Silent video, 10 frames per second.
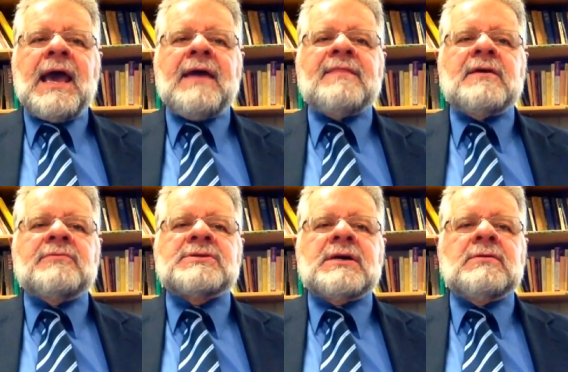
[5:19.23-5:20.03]
and their
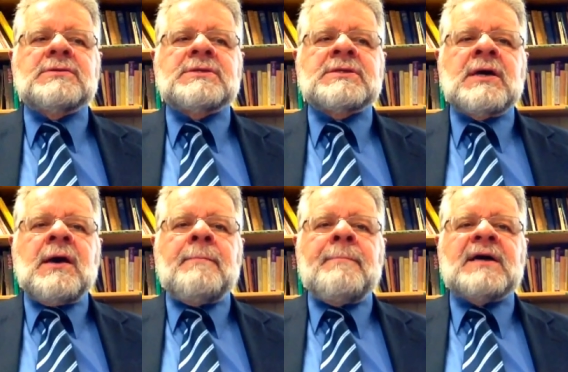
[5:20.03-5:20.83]
results
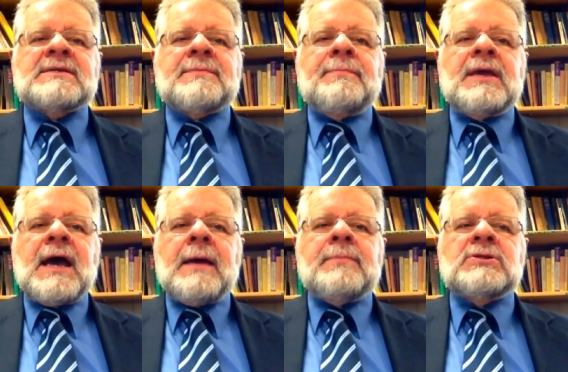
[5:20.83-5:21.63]
must be
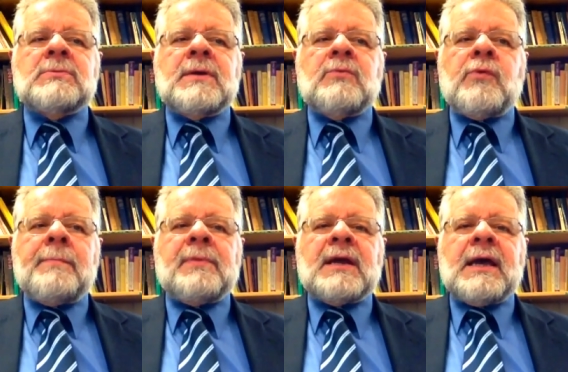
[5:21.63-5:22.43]
able to be
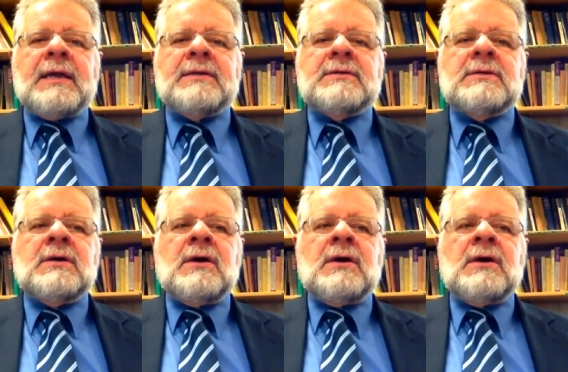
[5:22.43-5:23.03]
replicated